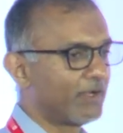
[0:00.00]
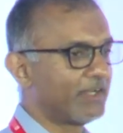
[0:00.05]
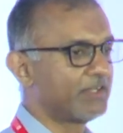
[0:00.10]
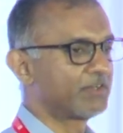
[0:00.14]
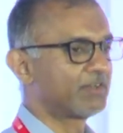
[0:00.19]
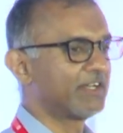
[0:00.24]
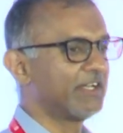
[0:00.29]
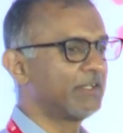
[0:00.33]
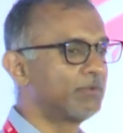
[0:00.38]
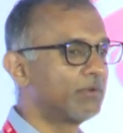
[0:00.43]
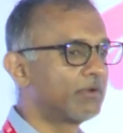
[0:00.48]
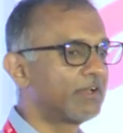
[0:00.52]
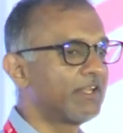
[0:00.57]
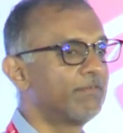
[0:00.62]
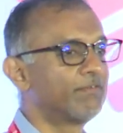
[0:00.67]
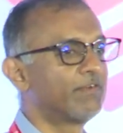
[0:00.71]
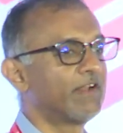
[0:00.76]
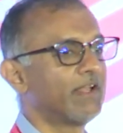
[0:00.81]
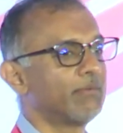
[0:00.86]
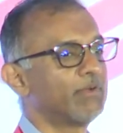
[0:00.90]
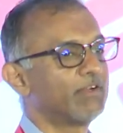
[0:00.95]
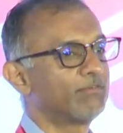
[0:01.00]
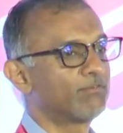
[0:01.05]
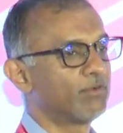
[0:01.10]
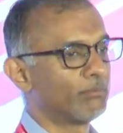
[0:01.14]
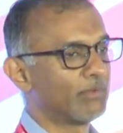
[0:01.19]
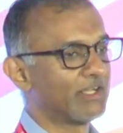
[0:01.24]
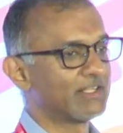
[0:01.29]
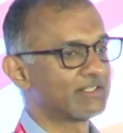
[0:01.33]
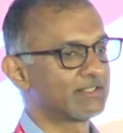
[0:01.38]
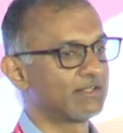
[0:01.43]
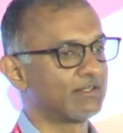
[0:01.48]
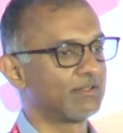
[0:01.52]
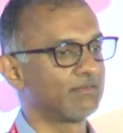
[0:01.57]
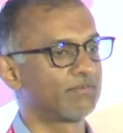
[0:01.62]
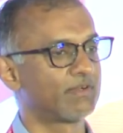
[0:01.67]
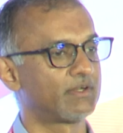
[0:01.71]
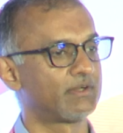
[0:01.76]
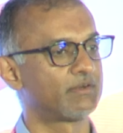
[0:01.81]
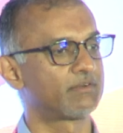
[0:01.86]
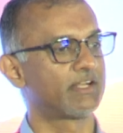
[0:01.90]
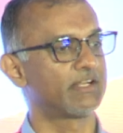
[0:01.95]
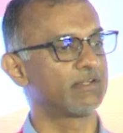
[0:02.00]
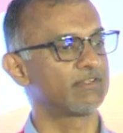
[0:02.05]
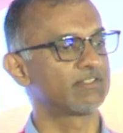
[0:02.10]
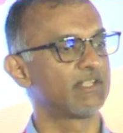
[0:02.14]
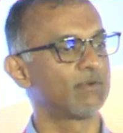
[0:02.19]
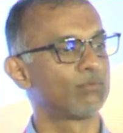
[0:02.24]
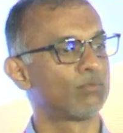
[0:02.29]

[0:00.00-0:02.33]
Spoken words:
I tried to reframe it for myself and try to say,